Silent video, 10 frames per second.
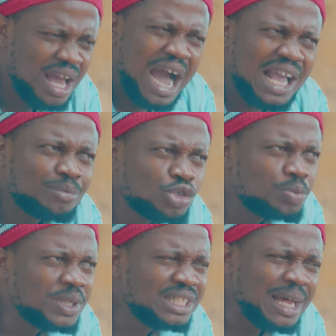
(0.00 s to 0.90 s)
I am
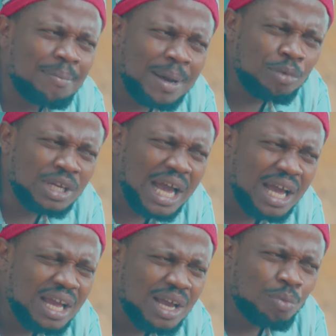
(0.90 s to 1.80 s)
suspecting that my mother
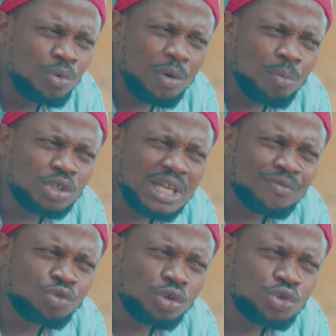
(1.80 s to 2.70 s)
must
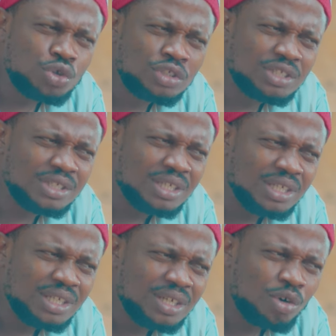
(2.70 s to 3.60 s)
have done surgery
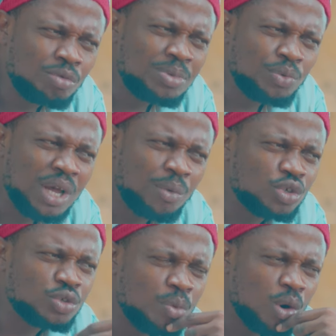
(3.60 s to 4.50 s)
on me when I
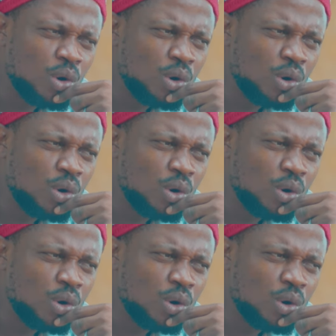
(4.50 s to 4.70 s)
was small